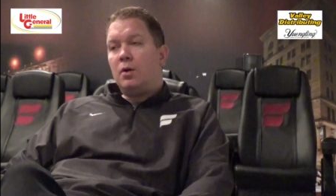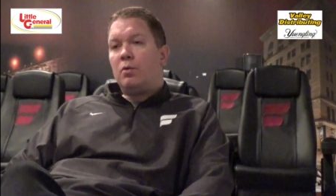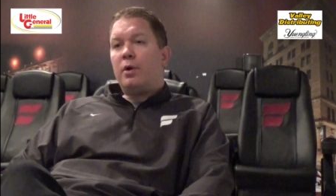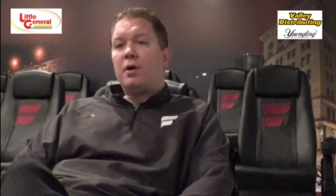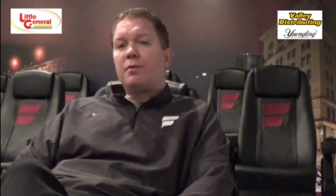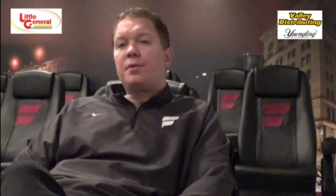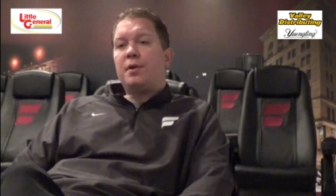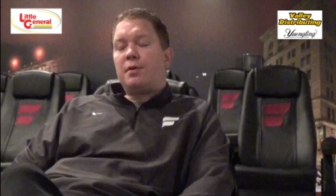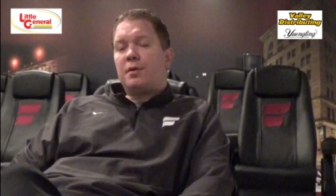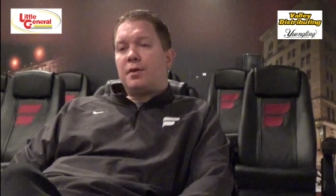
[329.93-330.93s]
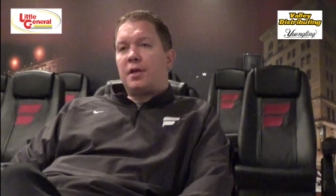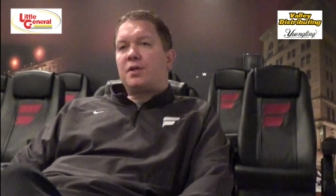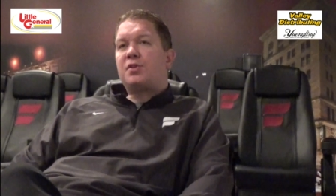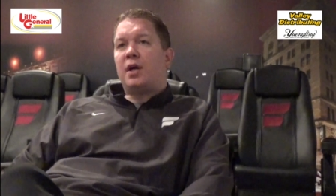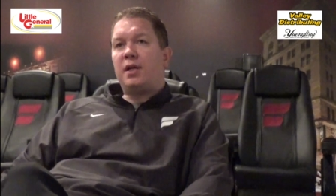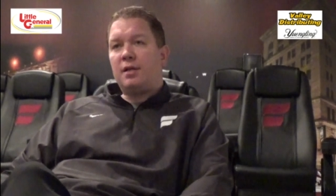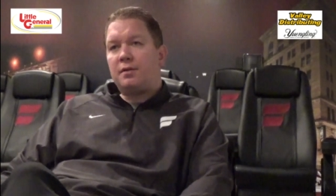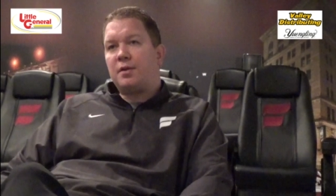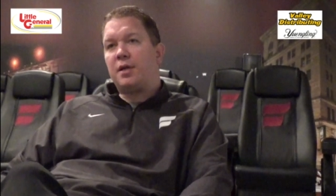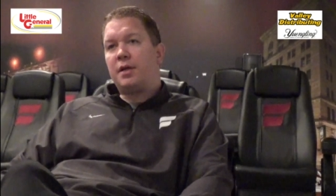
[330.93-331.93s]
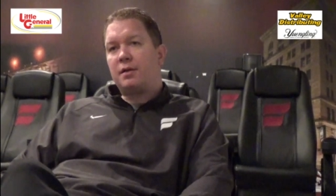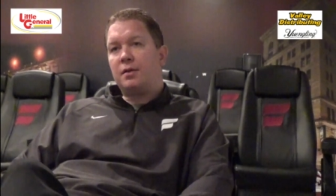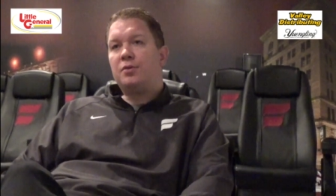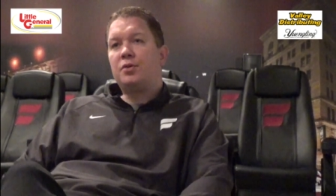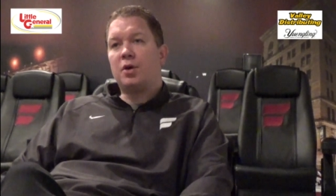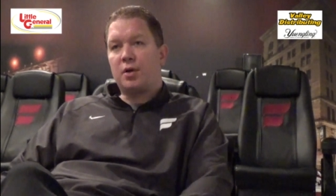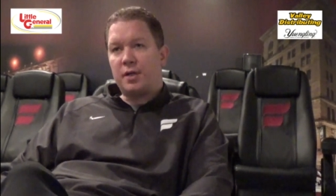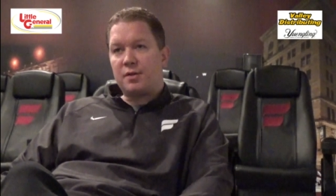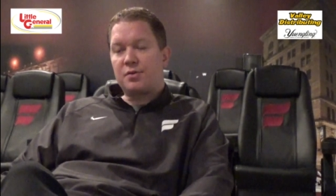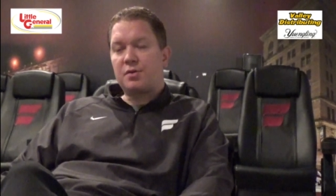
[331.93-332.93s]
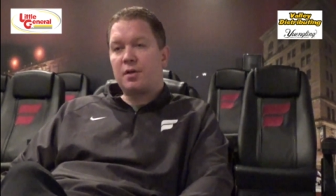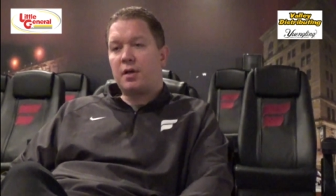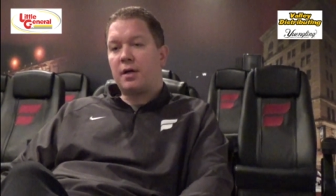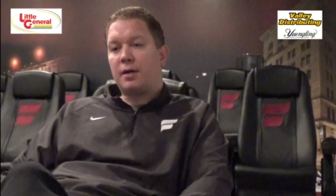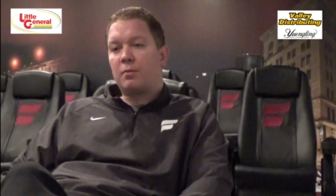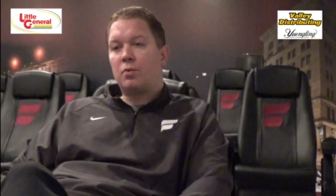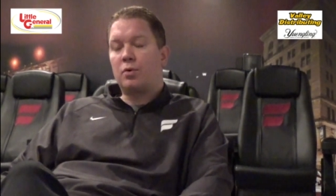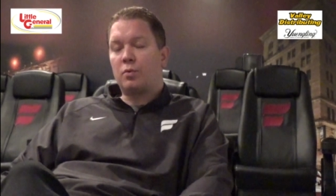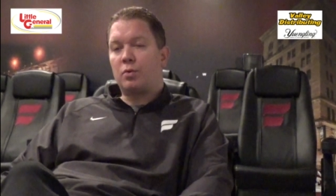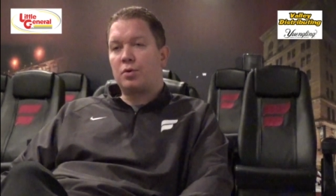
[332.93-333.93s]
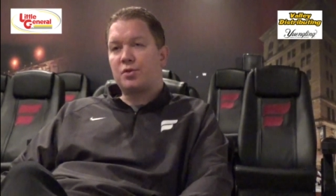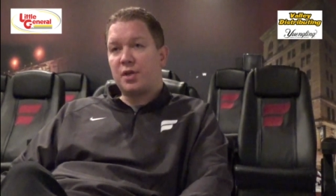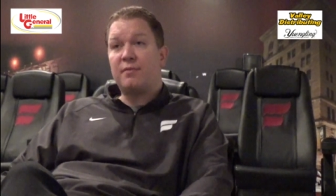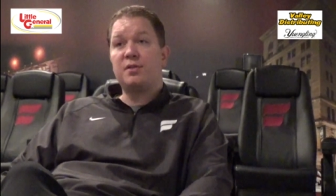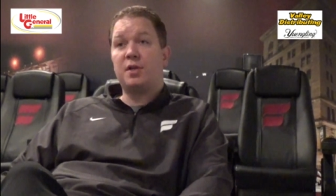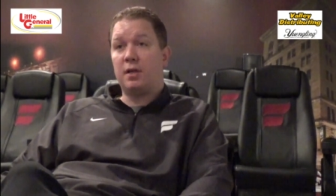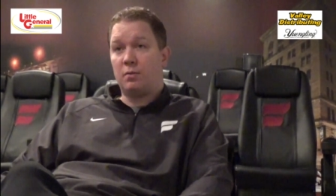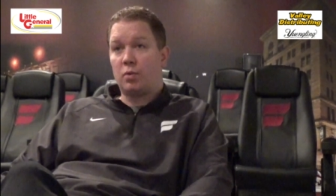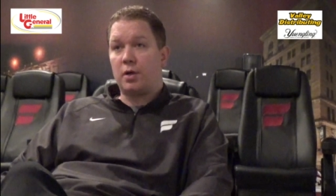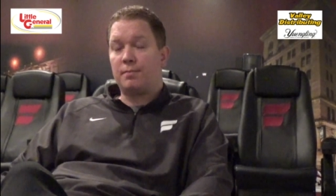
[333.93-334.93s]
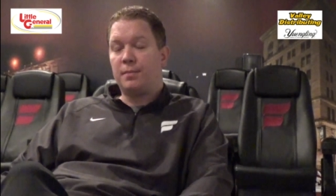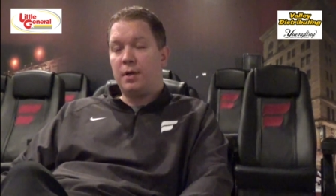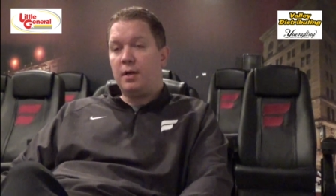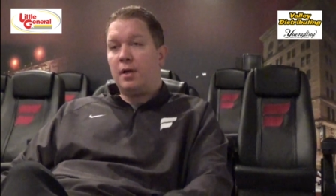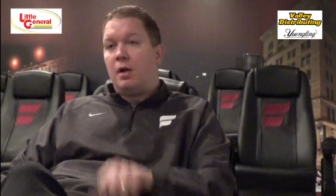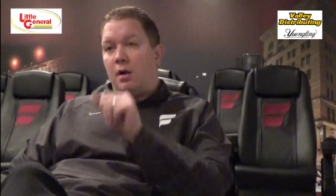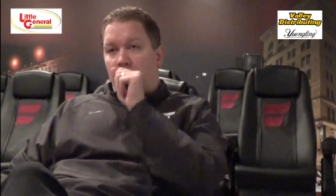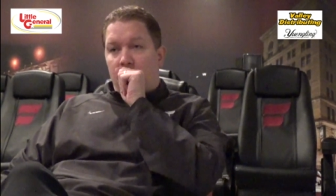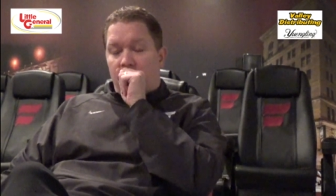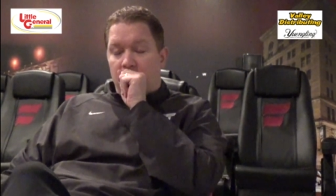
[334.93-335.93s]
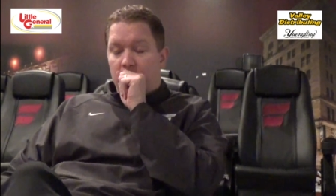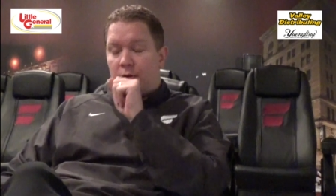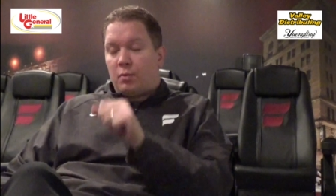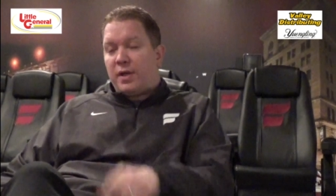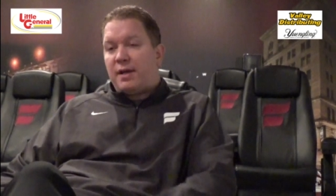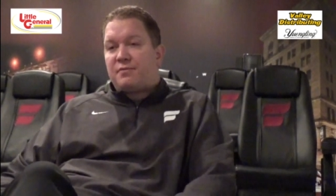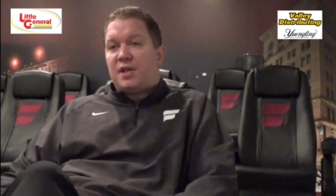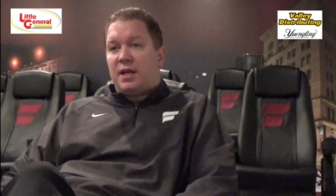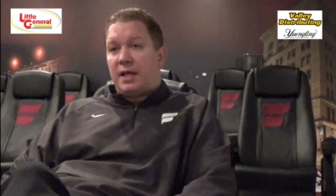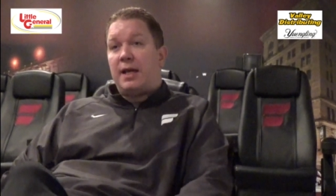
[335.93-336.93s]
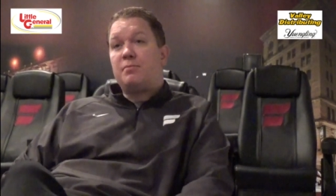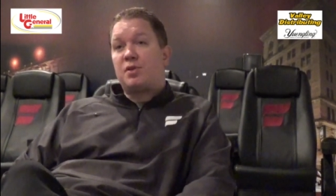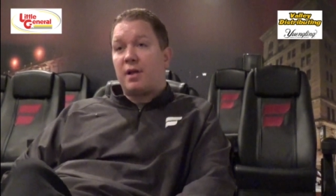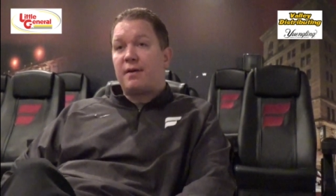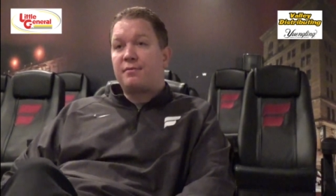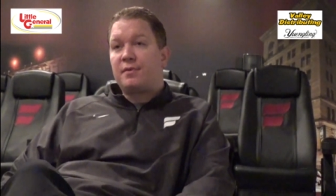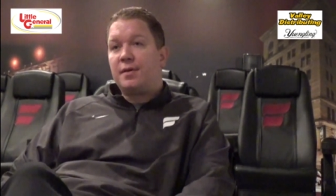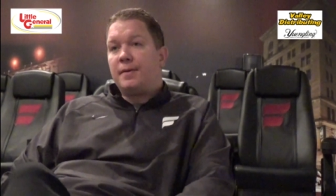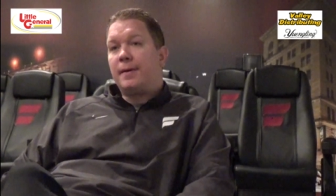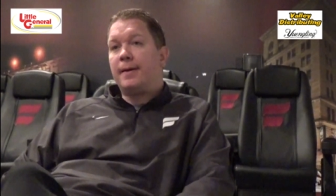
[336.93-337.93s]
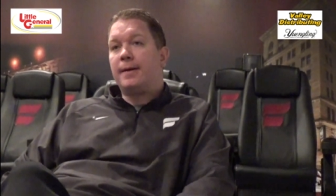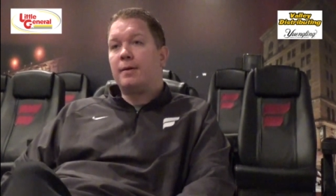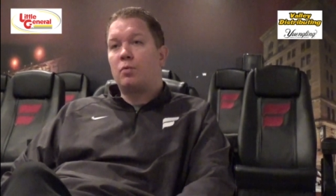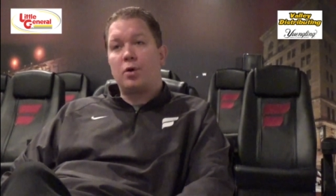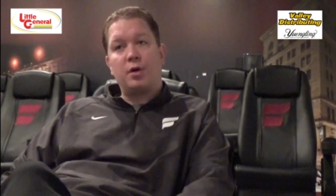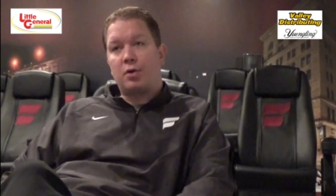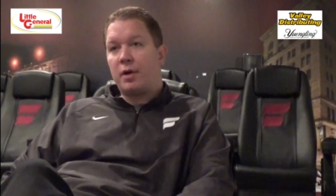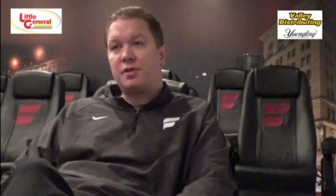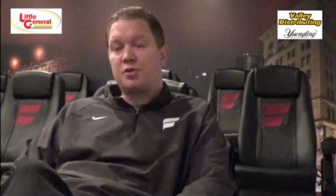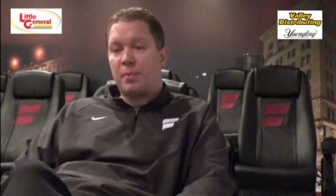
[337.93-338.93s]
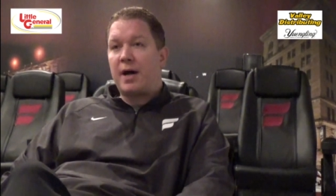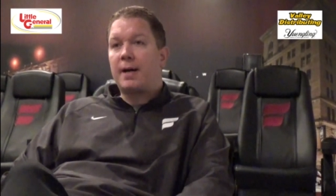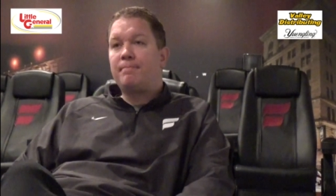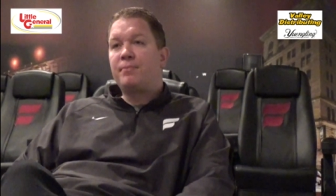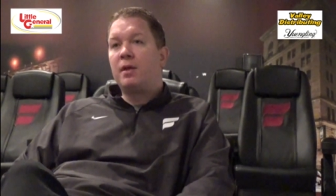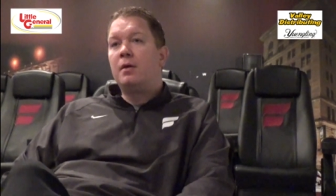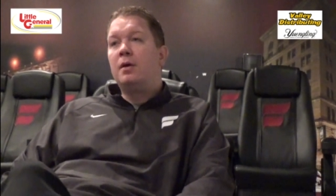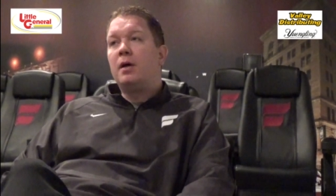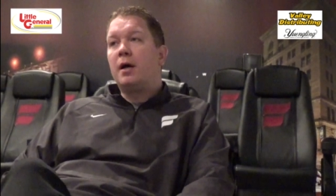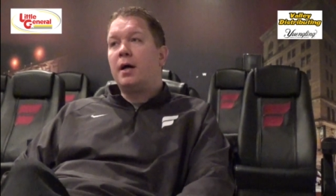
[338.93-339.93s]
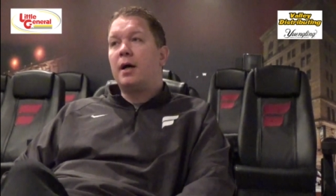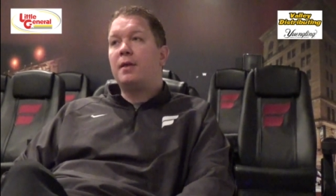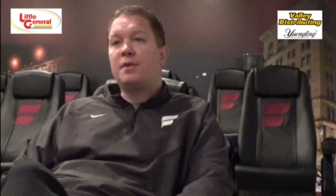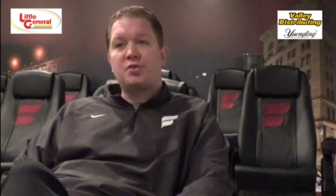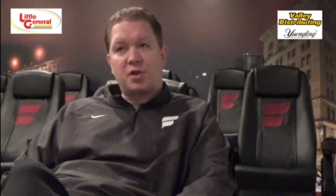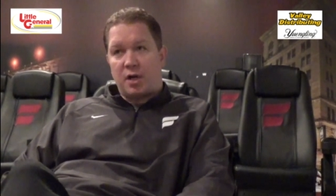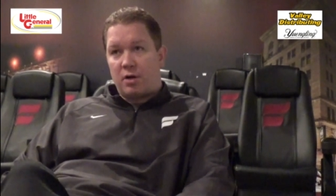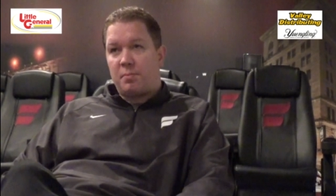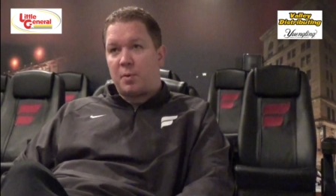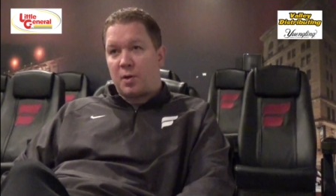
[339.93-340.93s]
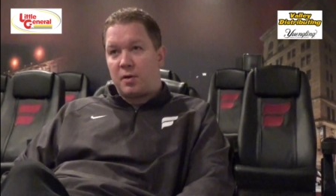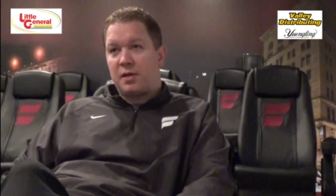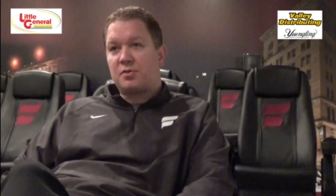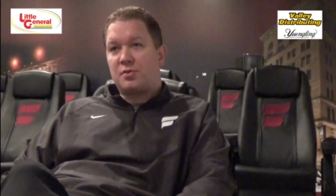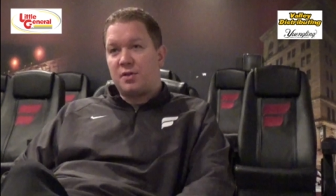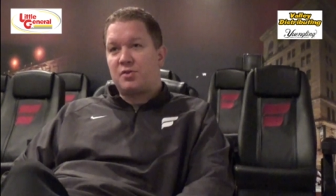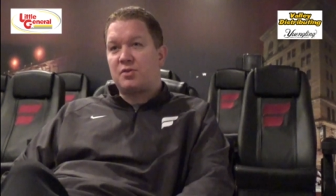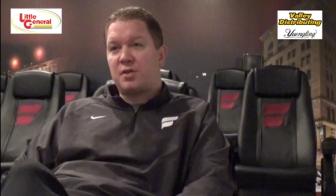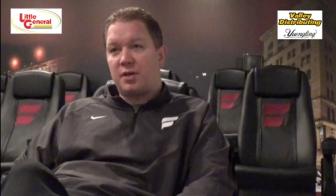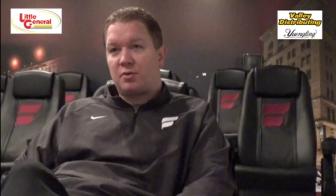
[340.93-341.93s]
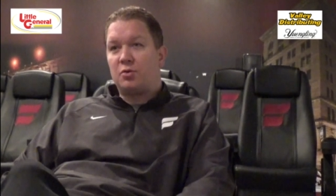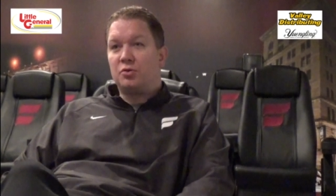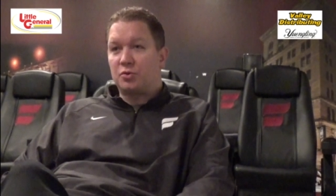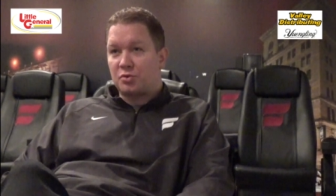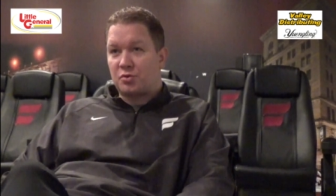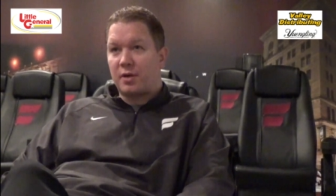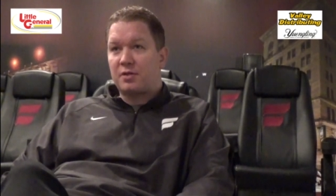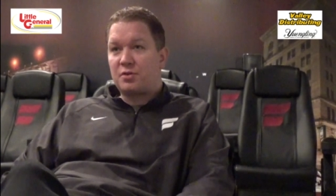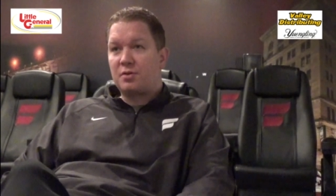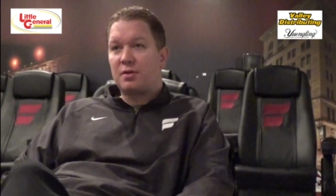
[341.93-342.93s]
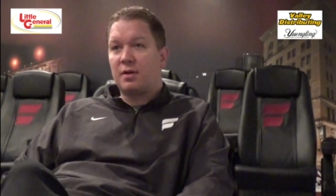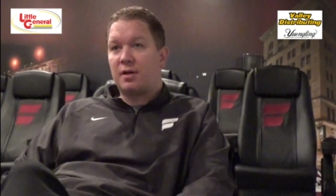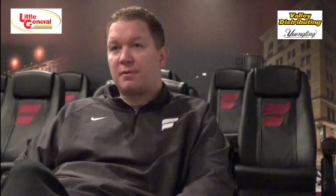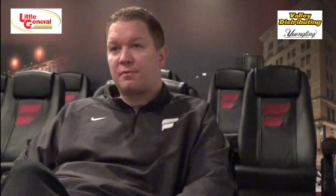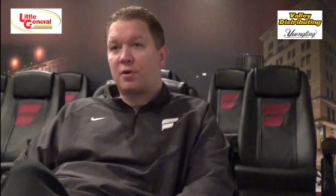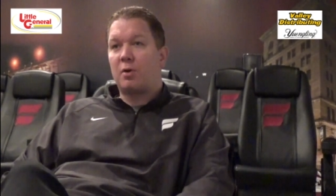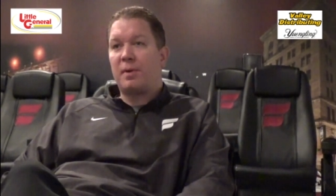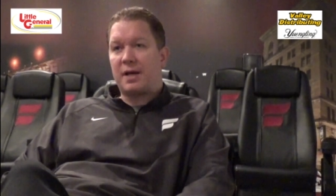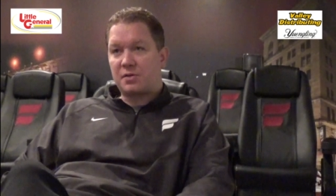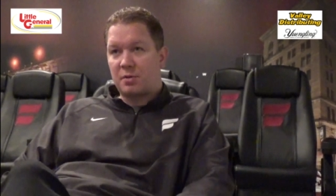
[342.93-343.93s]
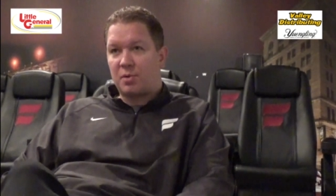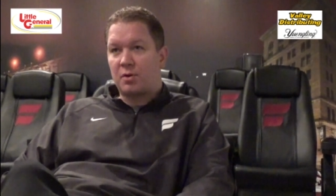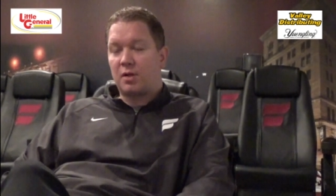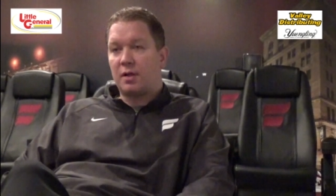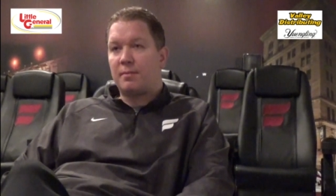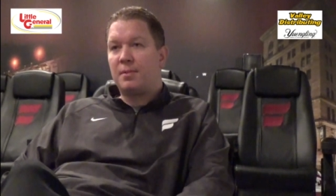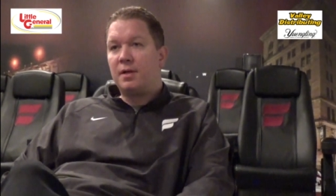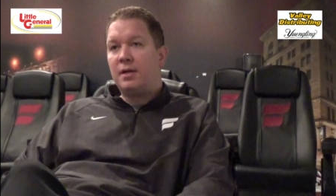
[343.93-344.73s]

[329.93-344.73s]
Well, the exciting thing, Sean, is we're 17-1. We have 10 games left. We're in a great spot. The scary part is this is a crucial stretch for our basketball club.